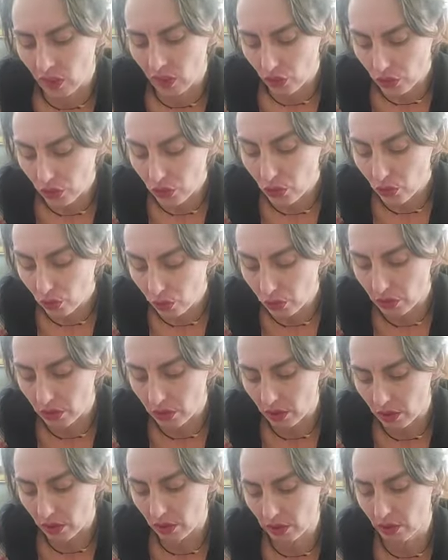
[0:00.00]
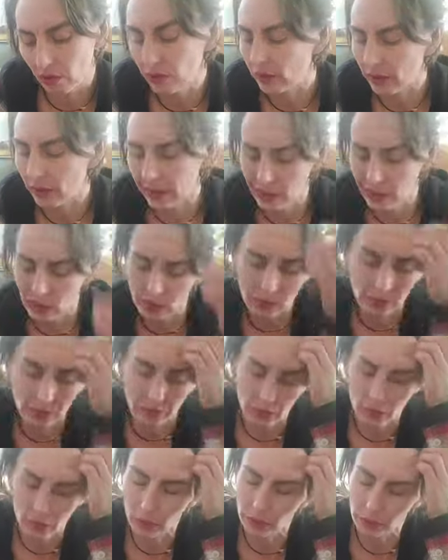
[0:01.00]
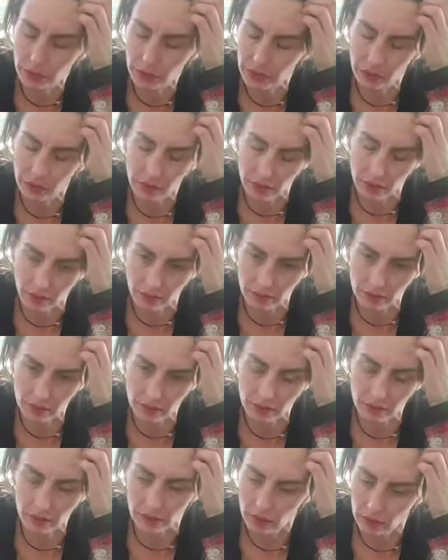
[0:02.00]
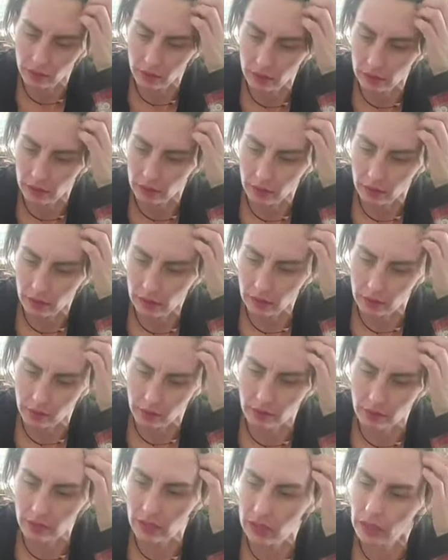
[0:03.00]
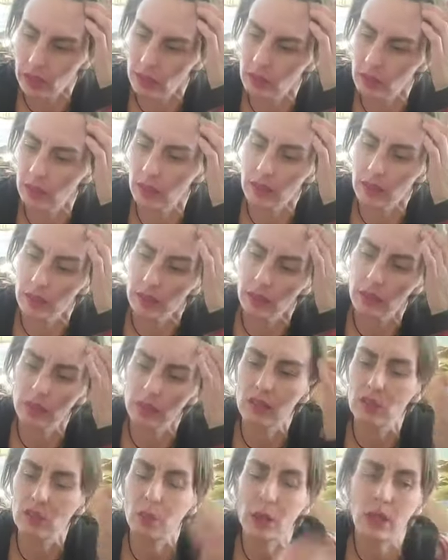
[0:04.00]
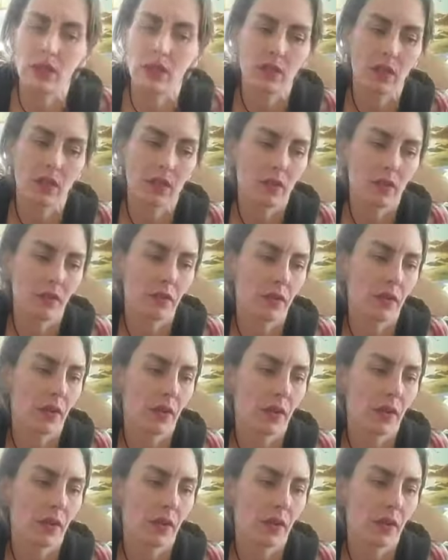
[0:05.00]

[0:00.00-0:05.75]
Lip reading: choose. You'll find your flow soon enough. You have to get into that space of